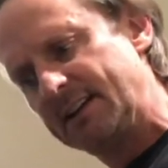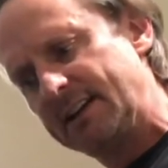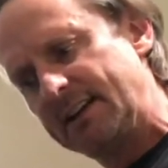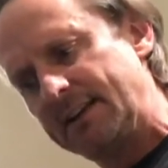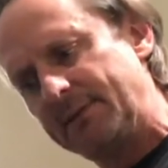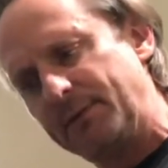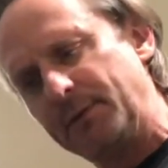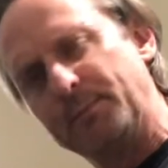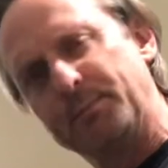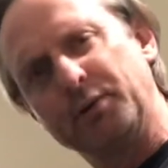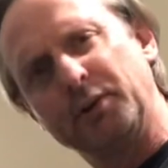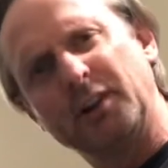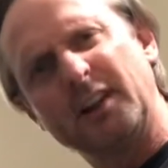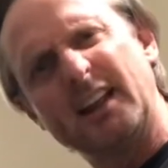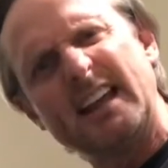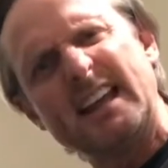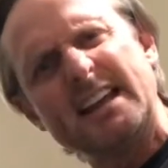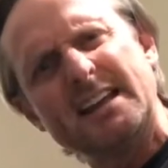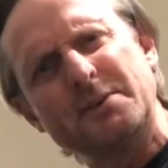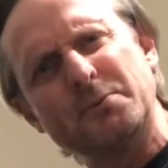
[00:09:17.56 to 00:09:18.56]
if you
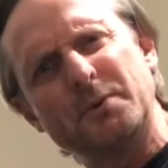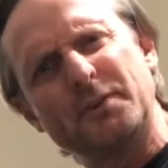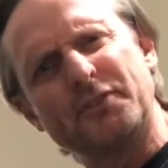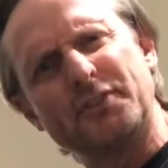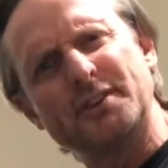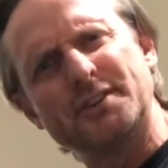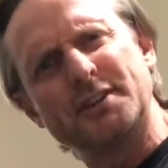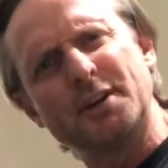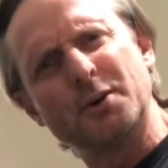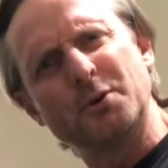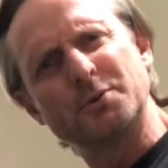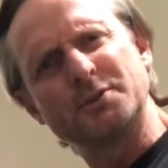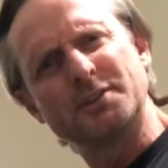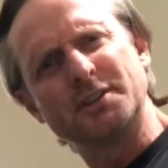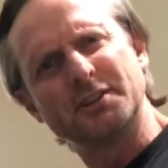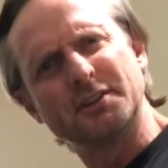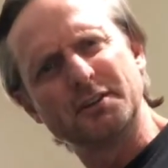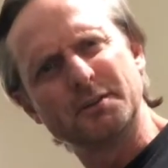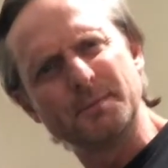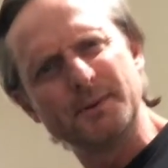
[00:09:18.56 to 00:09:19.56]
play with the toast a
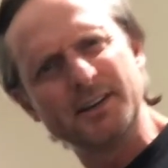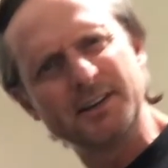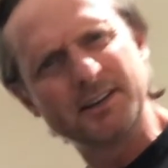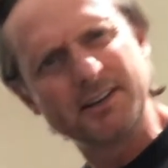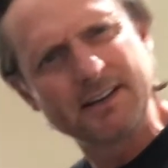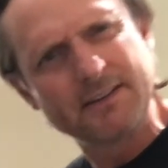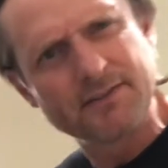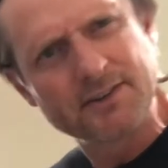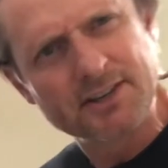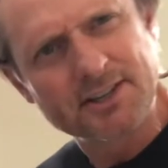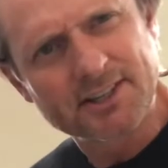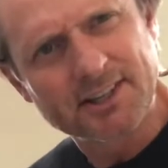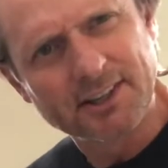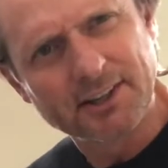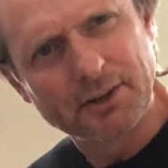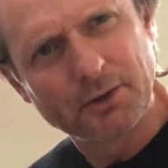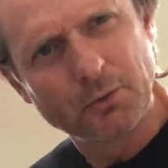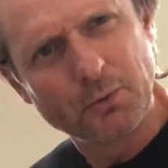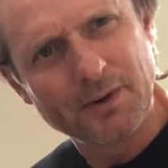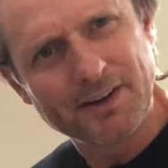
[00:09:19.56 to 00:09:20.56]
little bit, you give it just a
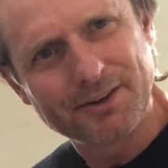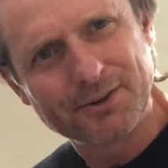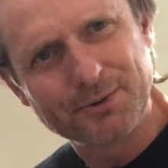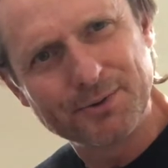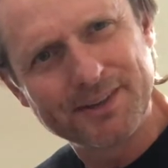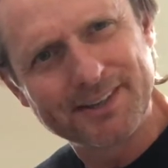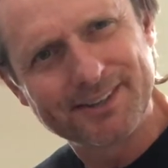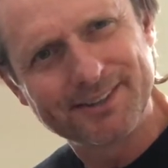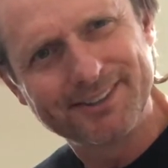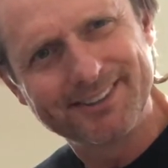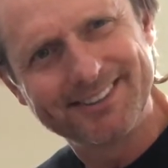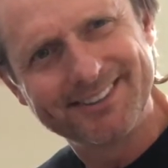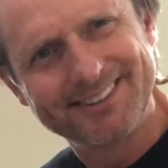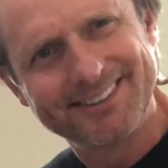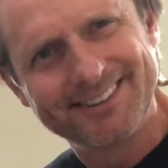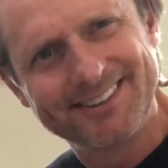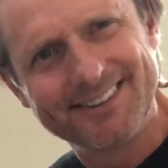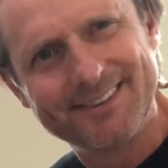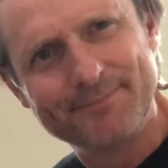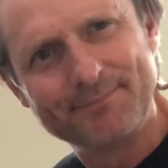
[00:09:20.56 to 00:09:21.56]
little wiggle wiggle, it
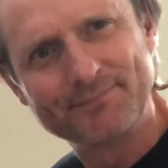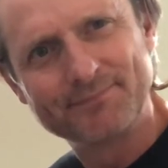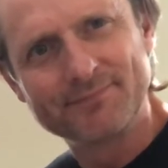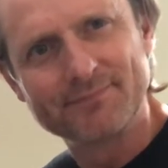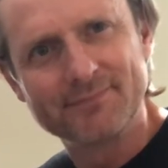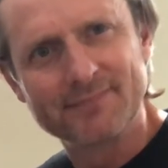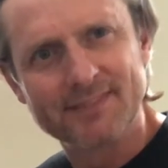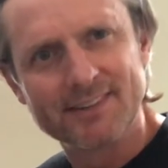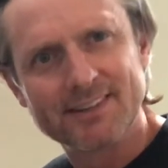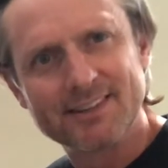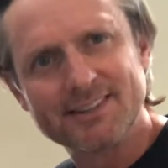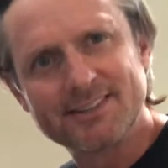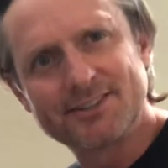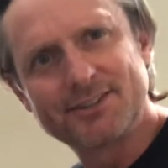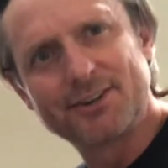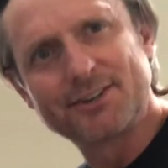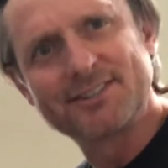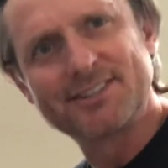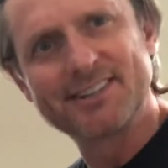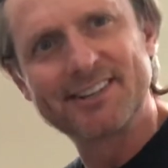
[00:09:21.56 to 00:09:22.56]

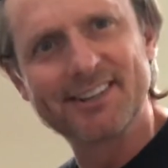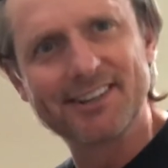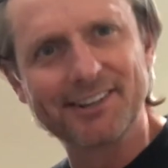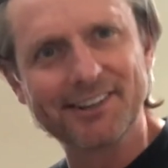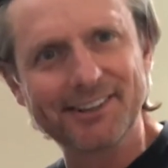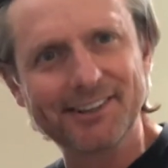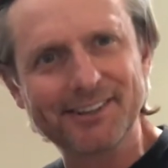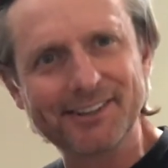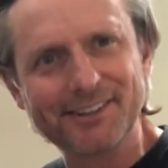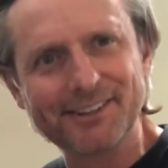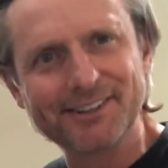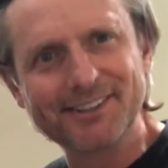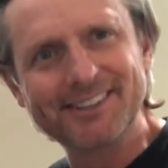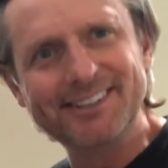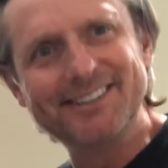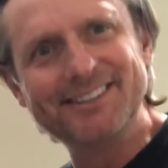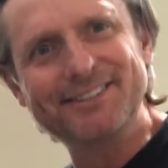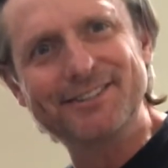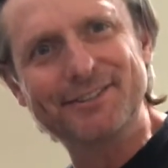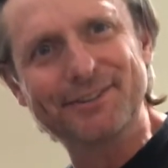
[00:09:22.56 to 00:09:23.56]
starts to get a little
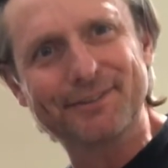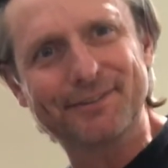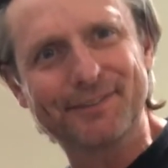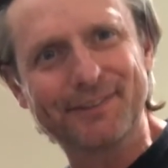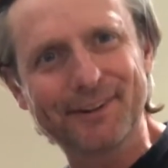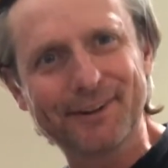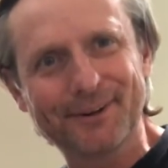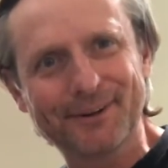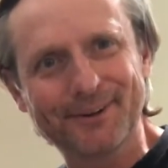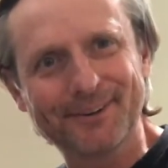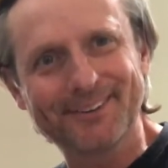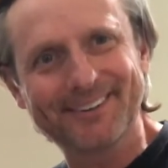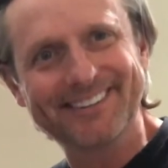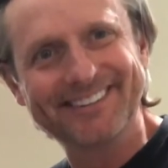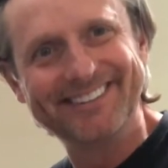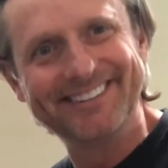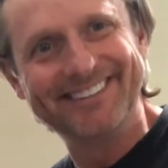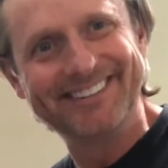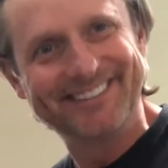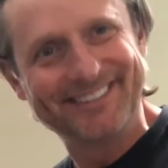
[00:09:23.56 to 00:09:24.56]
easier flow.
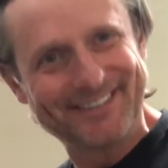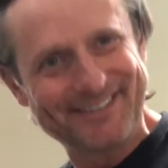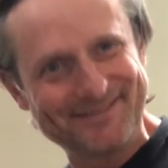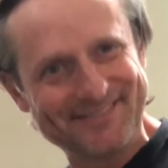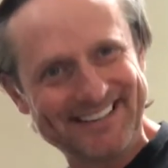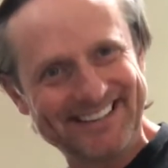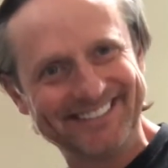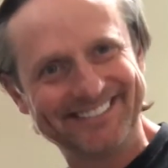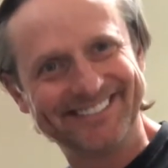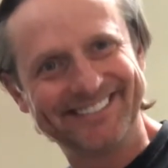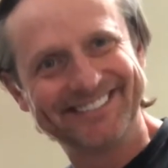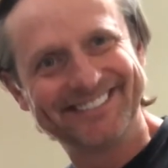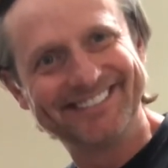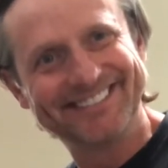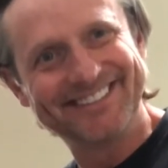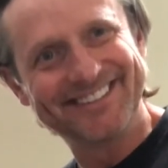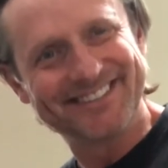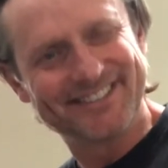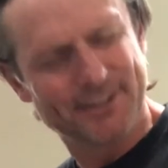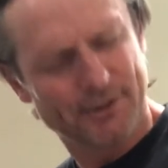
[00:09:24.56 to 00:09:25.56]
You know what I mean?
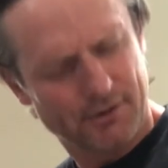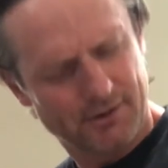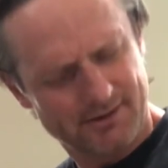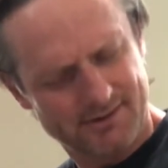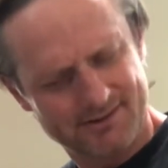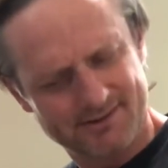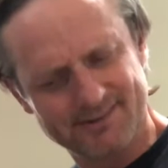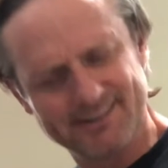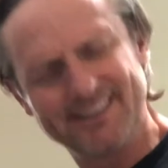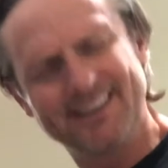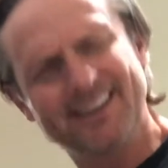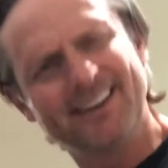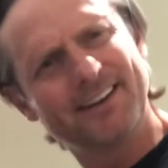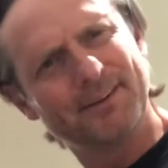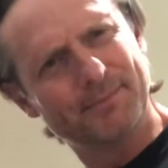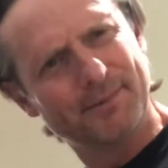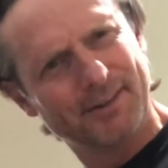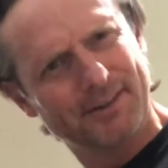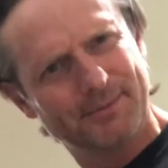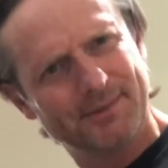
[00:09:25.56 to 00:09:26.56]
Just, oh yeah,
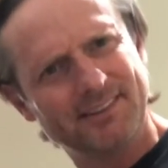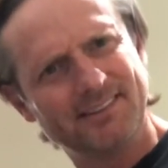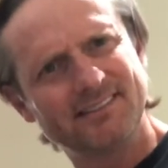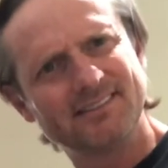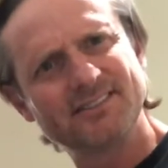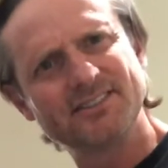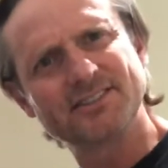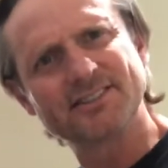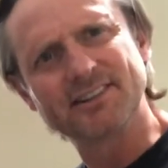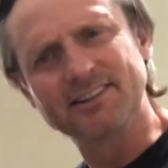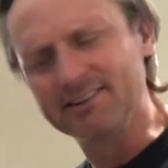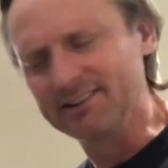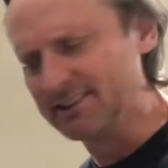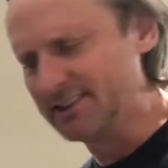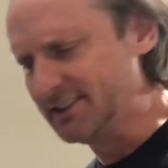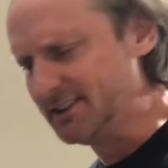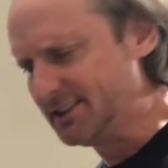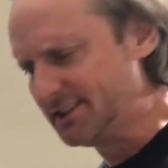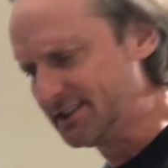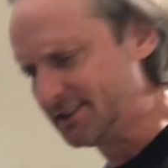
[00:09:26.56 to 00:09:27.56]
baby, just a
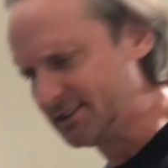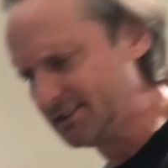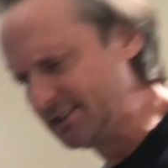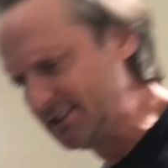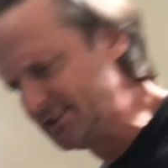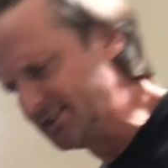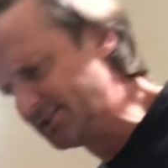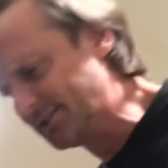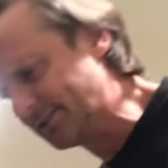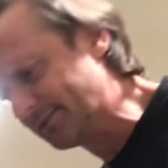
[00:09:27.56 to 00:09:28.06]
little easier